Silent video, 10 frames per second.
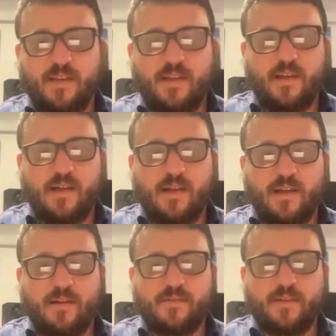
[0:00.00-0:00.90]

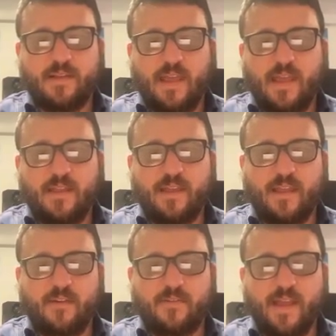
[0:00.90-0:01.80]
and
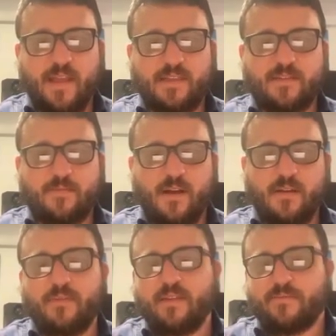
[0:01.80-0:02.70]
it creates the
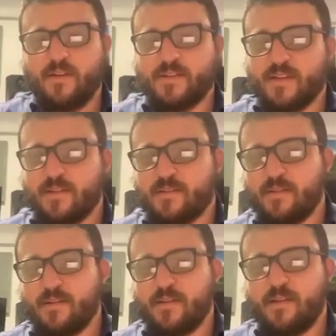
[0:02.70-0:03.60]
wrong wave function
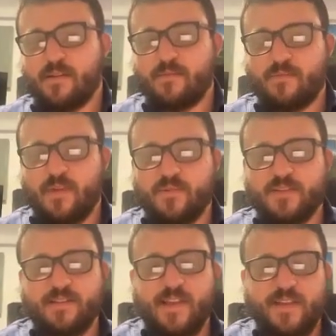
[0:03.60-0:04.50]

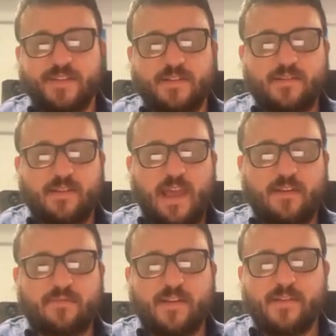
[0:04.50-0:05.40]
representation
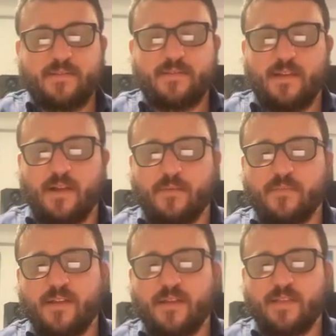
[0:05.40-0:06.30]
out of it.
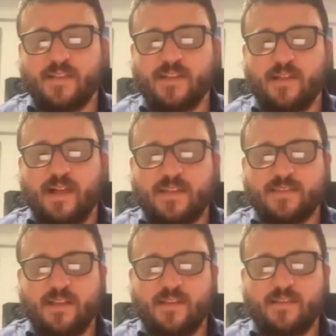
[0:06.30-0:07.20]
That's a
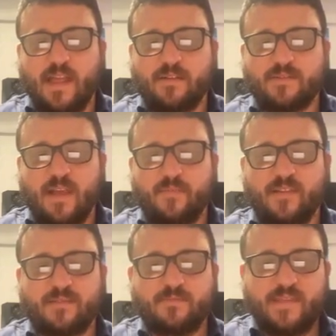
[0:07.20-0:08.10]
classic
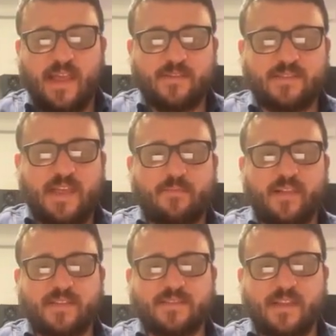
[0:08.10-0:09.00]

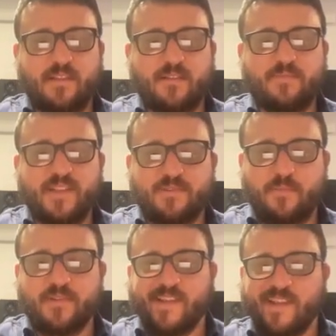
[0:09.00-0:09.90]
downsampling signal
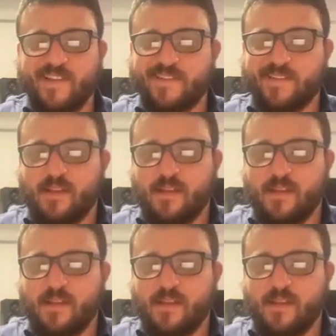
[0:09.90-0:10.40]
misrepresentation.